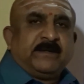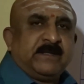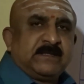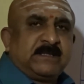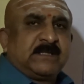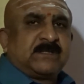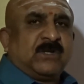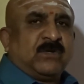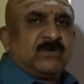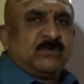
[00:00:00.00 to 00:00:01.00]
This 6th
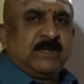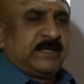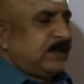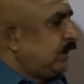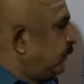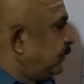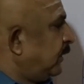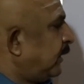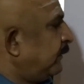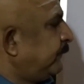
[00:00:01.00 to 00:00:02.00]
house will tell you
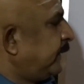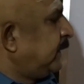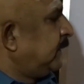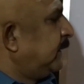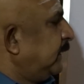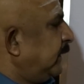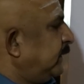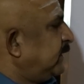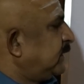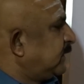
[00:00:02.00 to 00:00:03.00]
how far
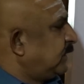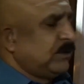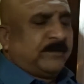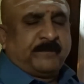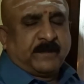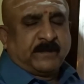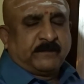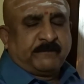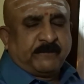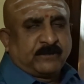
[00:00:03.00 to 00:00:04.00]
this is the
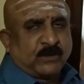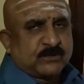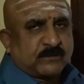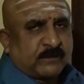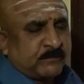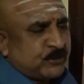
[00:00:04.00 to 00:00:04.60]
5th house from